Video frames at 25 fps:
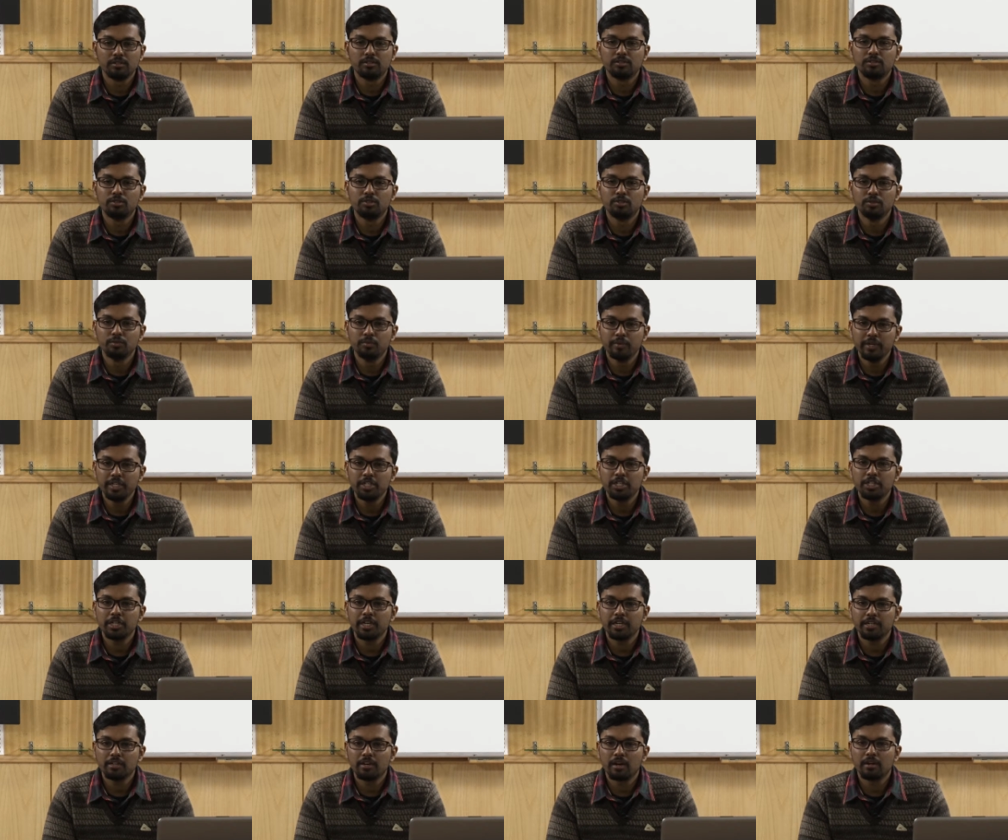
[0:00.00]
through
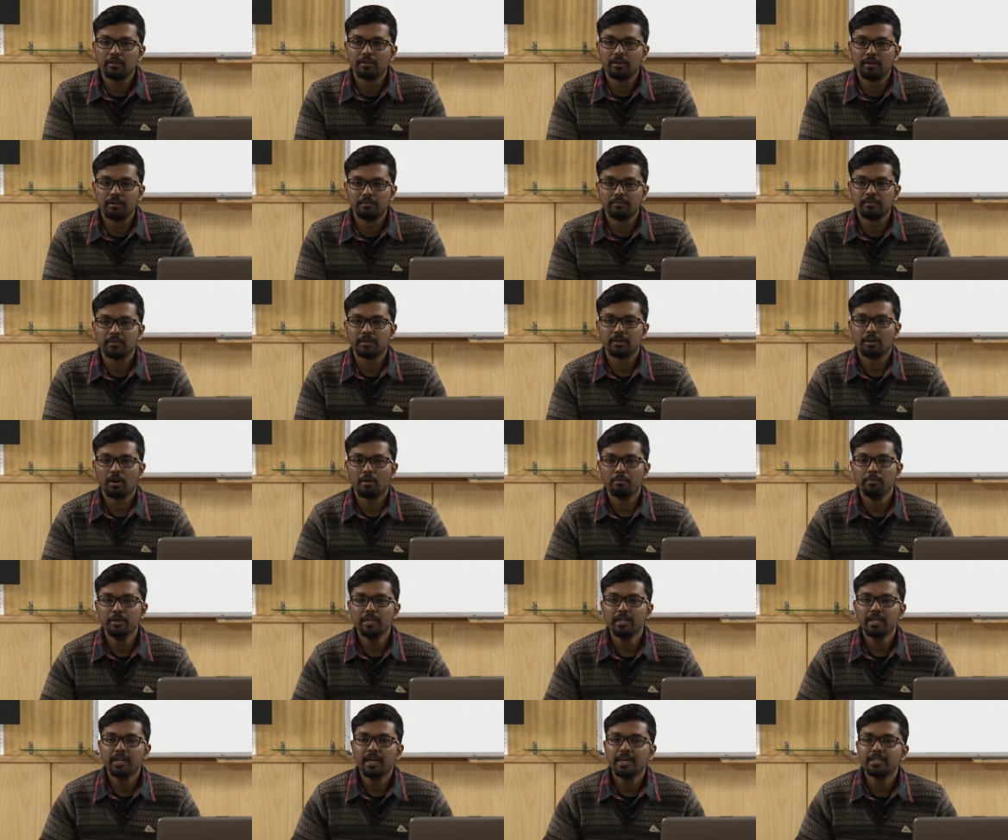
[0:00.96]
which it
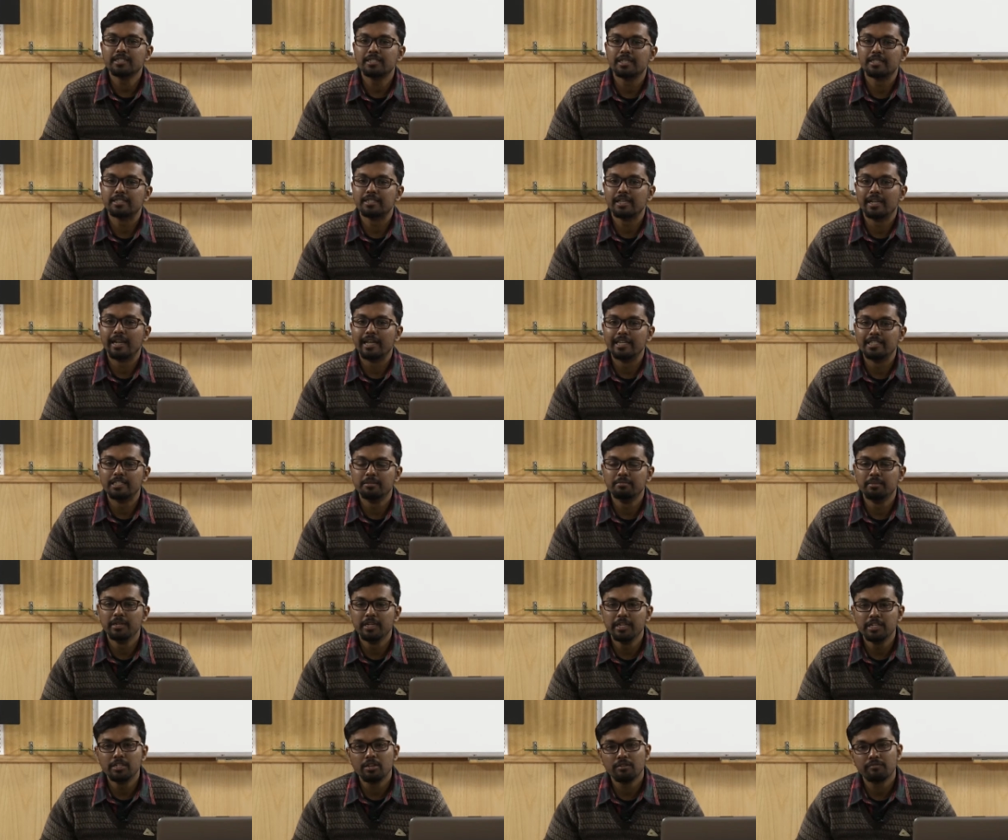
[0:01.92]
communicates is the
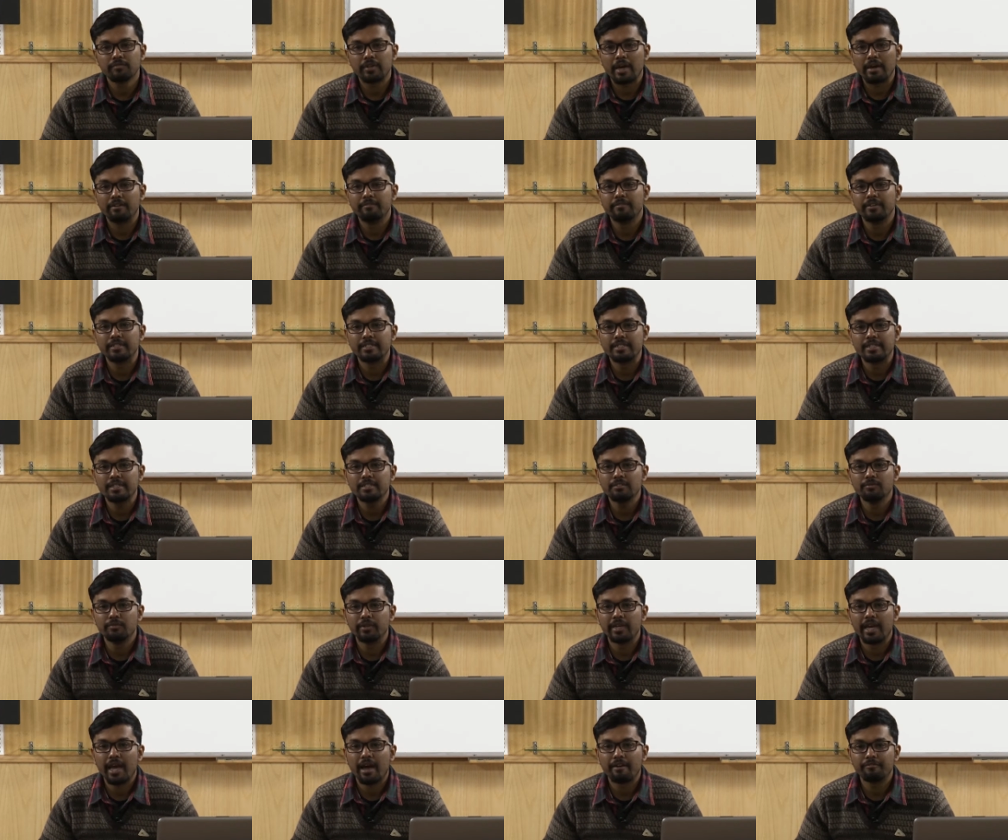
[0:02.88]
legibility of typefaces.
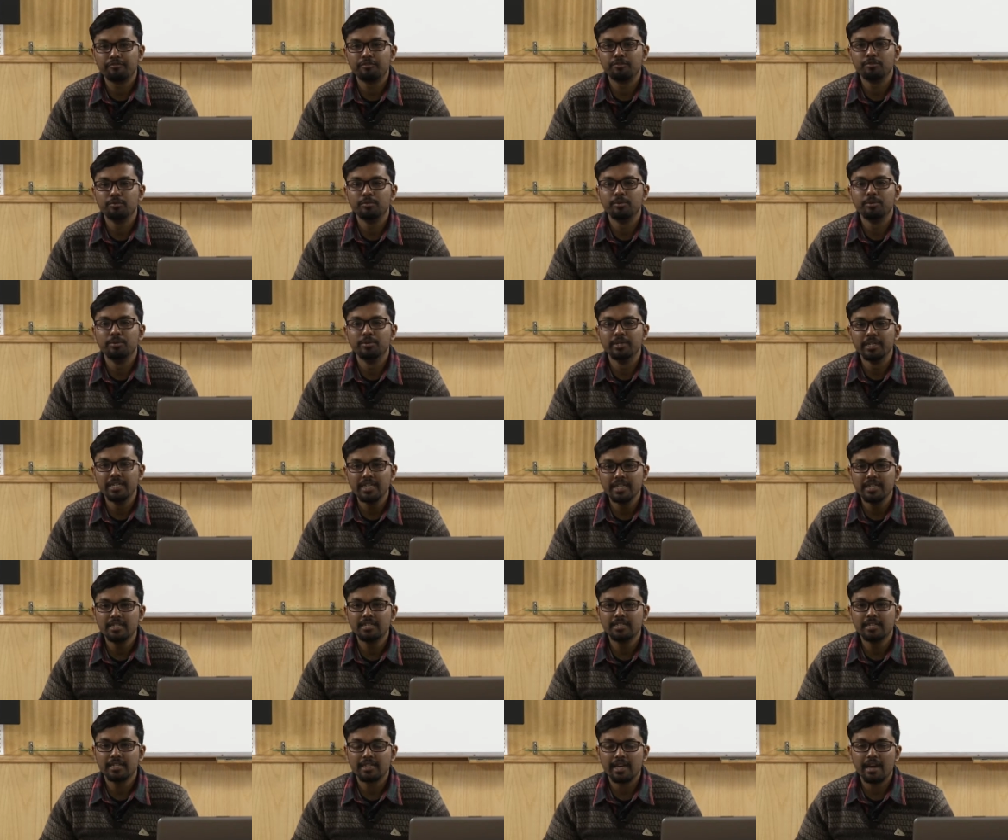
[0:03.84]
We have to
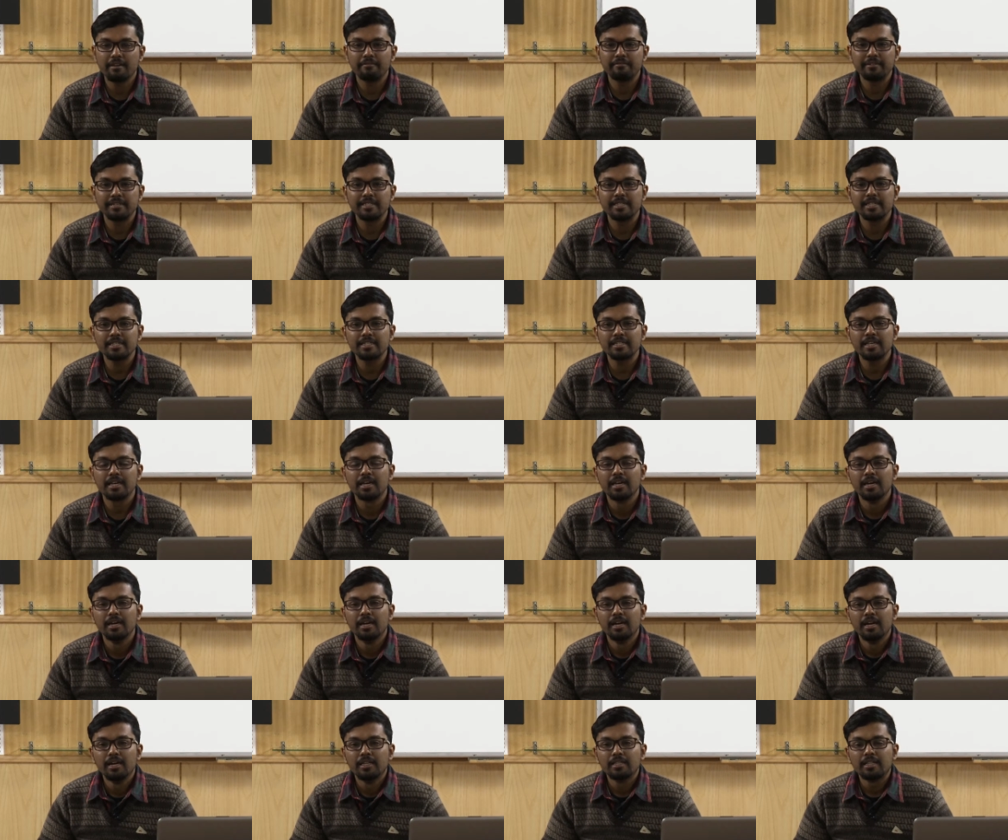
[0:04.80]
read the typefaces.
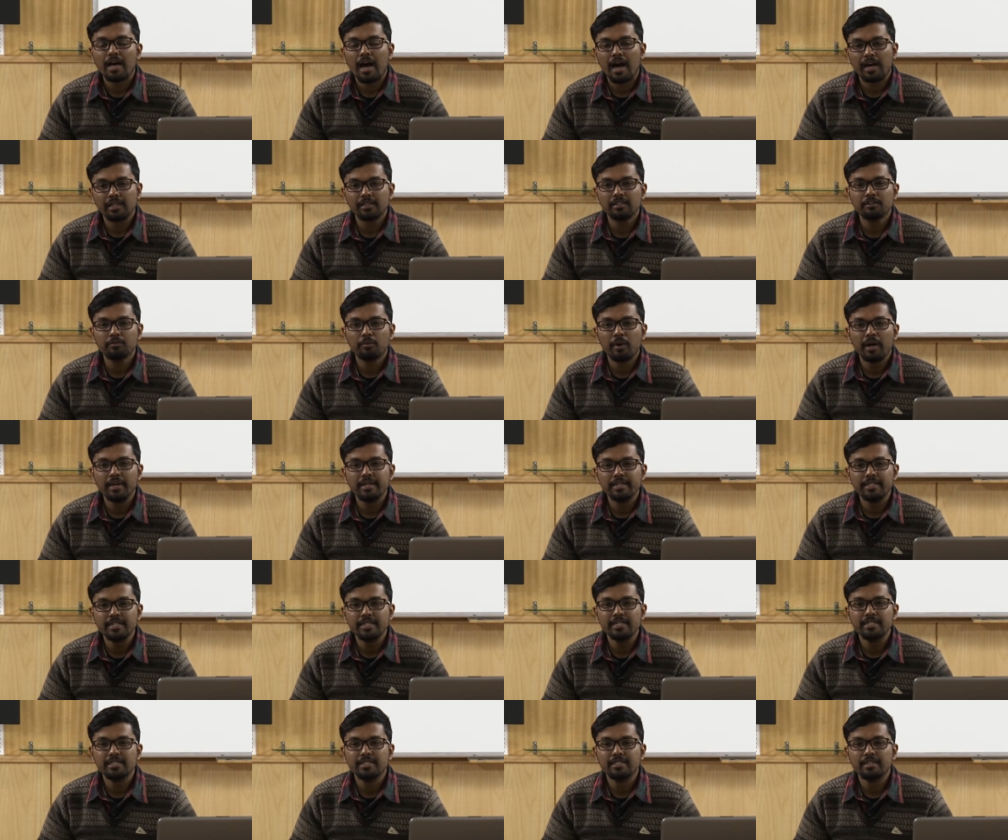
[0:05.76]
The other
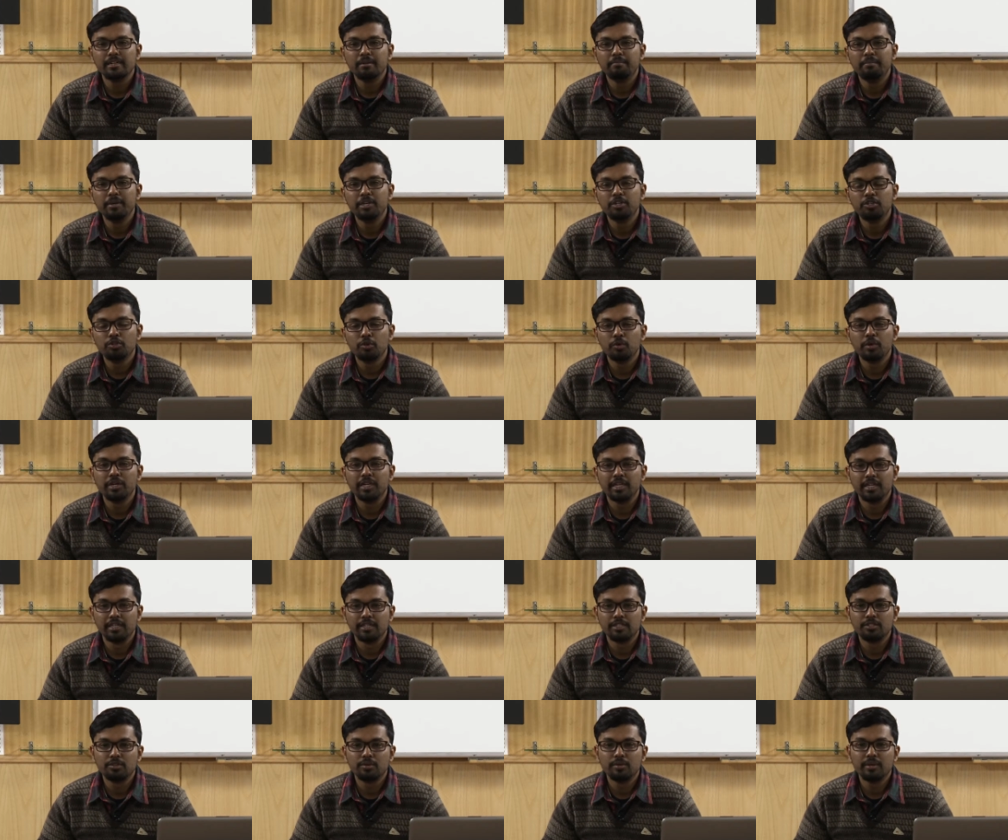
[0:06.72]
quality is the
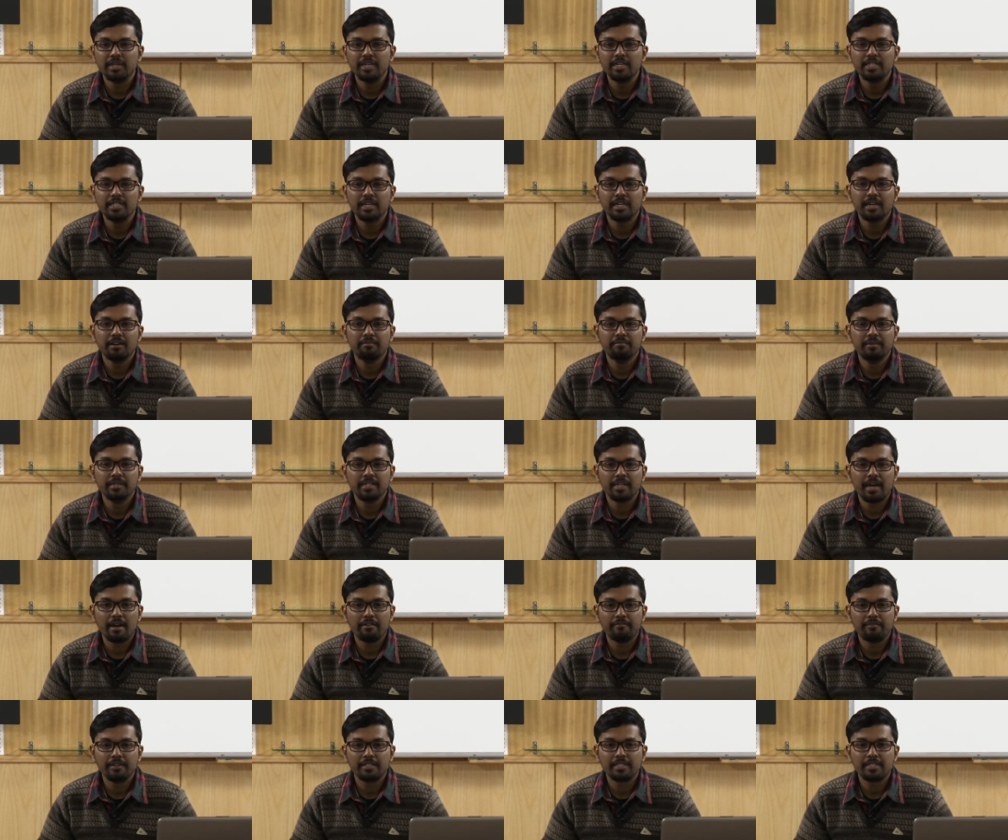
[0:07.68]
pictorial. So each and every
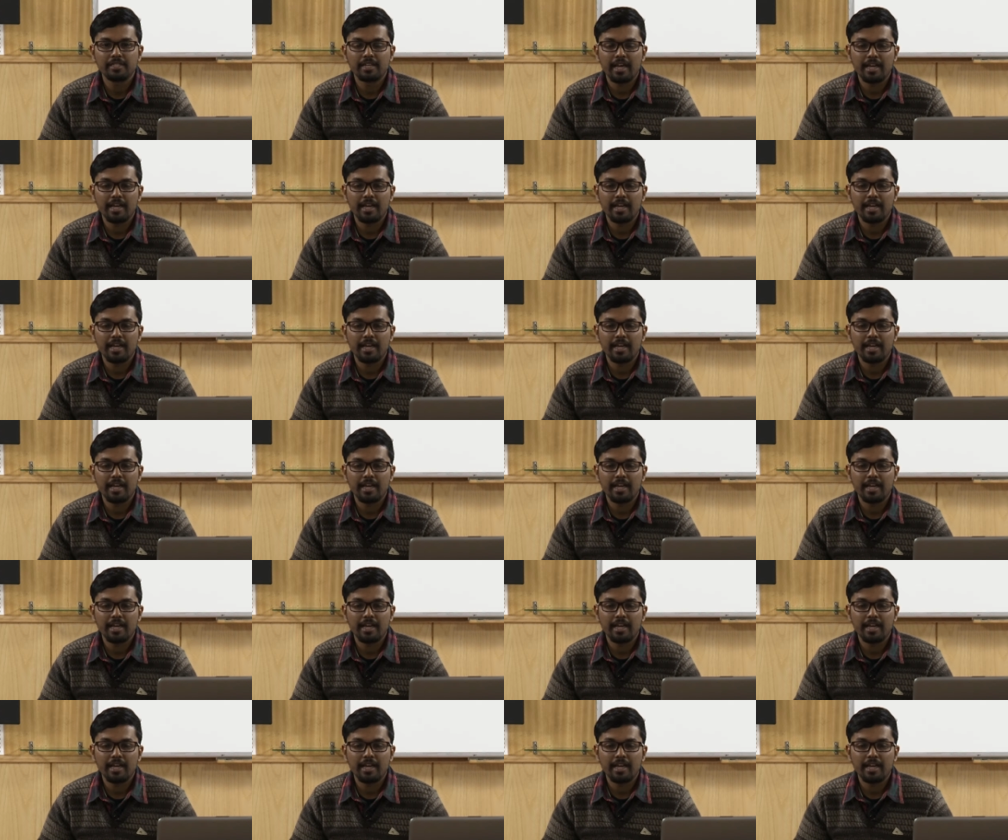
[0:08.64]
typefaces,